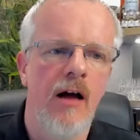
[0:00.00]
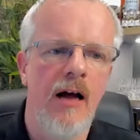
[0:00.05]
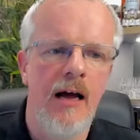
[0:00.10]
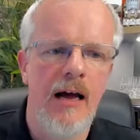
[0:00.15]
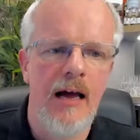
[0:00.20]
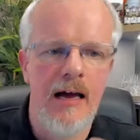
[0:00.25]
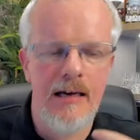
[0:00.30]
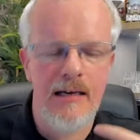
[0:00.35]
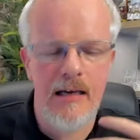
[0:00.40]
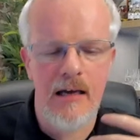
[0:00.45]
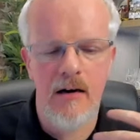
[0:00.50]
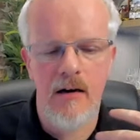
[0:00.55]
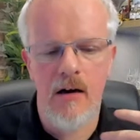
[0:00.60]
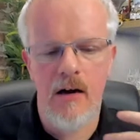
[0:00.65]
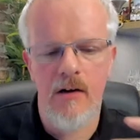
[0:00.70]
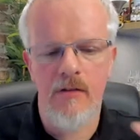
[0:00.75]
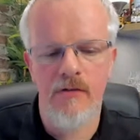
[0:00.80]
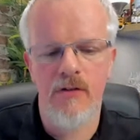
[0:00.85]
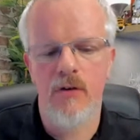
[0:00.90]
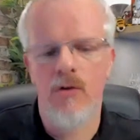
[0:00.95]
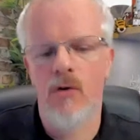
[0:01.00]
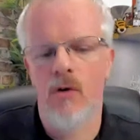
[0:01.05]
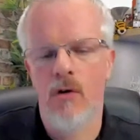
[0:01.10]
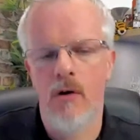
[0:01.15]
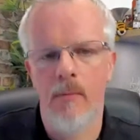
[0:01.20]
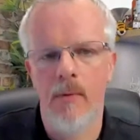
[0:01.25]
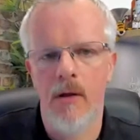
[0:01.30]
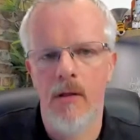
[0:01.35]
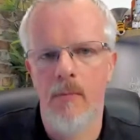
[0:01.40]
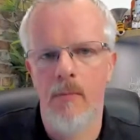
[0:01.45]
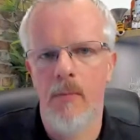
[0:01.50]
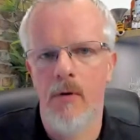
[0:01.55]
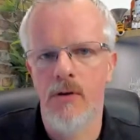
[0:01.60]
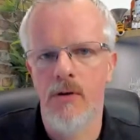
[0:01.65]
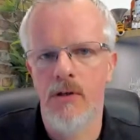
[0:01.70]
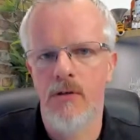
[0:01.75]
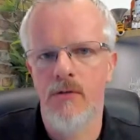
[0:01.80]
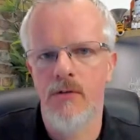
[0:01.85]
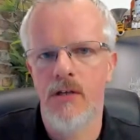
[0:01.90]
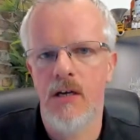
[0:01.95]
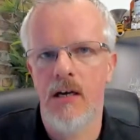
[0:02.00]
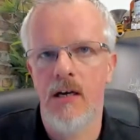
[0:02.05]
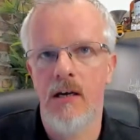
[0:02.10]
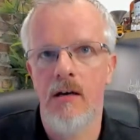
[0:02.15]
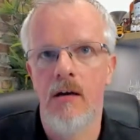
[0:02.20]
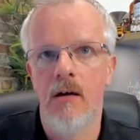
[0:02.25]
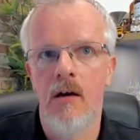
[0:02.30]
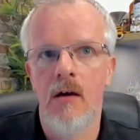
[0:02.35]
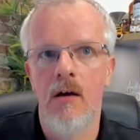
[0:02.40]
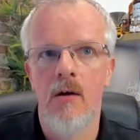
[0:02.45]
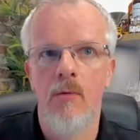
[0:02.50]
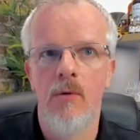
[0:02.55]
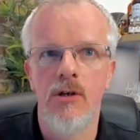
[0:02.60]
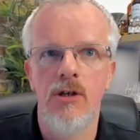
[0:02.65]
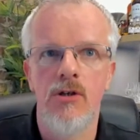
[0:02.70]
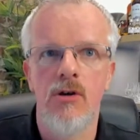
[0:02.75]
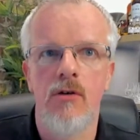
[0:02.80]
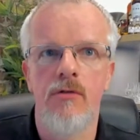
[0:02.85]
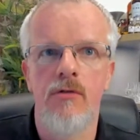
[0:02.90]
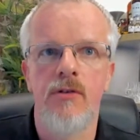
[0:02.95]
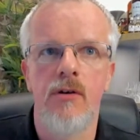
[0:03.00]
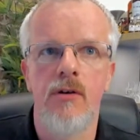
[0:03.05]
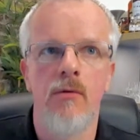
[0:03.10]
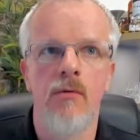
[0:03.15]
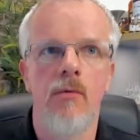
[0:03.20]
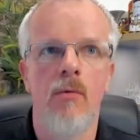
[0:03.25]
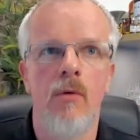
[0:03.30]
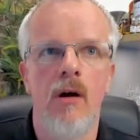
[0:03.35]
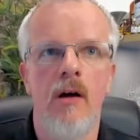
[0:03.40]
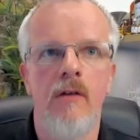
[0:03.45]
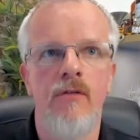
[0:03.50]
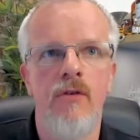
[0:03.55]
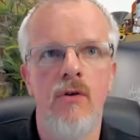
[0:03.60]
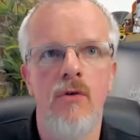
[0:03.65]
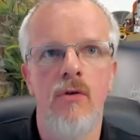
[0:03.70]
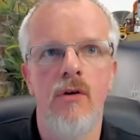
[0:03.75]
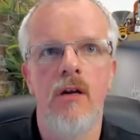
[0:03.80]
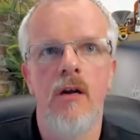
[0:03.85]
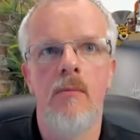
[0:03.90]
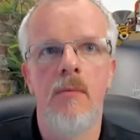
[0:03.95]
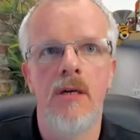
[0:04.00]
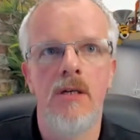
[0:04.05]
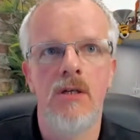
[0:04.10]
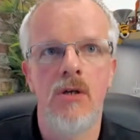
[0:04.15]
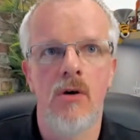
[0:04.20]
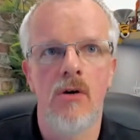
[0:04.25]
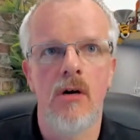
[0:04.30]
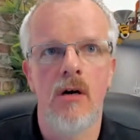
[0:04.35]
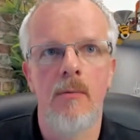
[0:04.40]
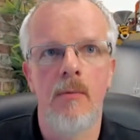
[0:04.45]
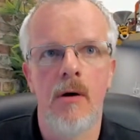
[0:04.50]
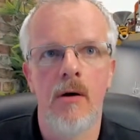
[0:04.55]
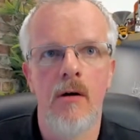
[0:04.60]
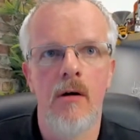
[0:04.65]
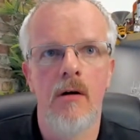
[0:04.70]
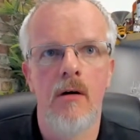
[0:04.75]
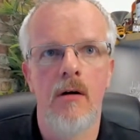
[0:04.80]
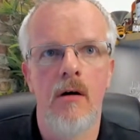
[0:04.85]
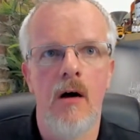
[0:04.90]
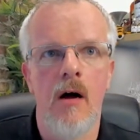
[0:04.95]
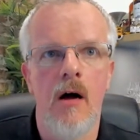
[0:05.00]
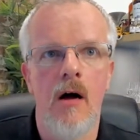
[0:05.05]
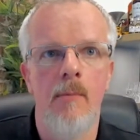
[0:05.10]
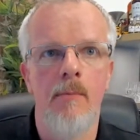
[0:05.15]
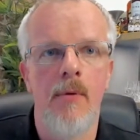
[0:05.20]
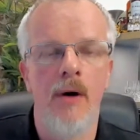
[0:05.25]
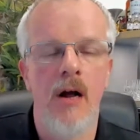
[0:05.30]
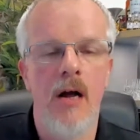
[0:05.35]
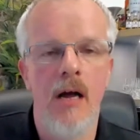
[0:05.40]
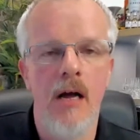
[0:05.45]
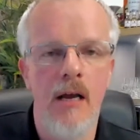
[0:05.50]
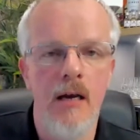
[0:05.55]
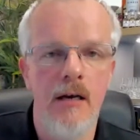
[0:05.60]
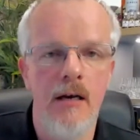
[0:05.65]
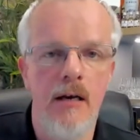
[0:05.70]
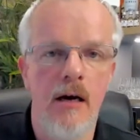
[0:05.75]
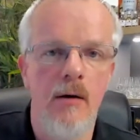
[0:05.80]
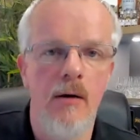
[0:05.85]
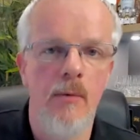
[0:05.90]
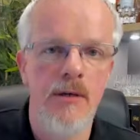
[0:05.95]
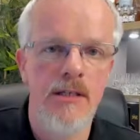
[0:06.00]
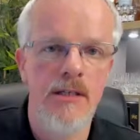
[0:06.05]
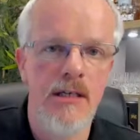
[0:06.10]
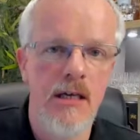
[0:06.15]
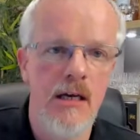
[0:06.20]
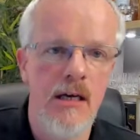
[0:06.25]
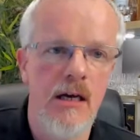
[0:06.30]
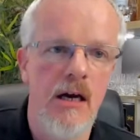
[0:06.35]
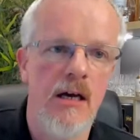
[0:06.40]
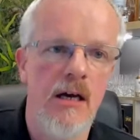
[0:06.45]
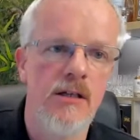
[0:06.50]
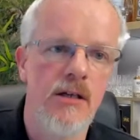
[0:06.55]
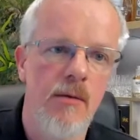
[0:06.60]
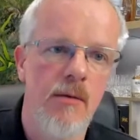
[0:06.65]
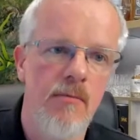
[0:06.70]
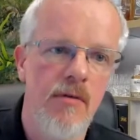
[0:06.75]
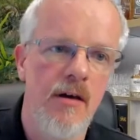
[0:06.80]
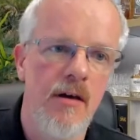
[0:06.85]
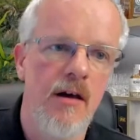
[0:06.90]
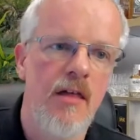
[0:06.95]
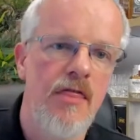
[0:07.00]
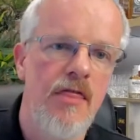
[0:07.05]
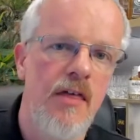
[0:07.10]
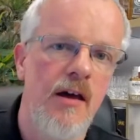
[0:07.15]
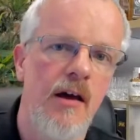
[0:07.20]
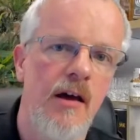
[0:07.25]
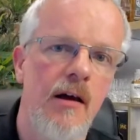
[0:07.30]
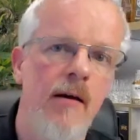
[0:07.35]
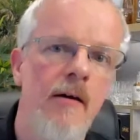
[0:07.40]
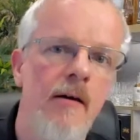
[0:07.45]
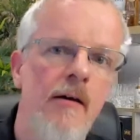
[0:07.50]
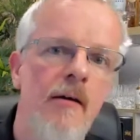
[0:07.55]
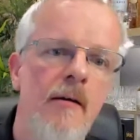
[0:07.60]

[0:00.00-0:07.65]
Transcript: I kind of have to talk about the positive side, which is often, if you don't hear me talking about a brand, a whiskey, a something, a thing,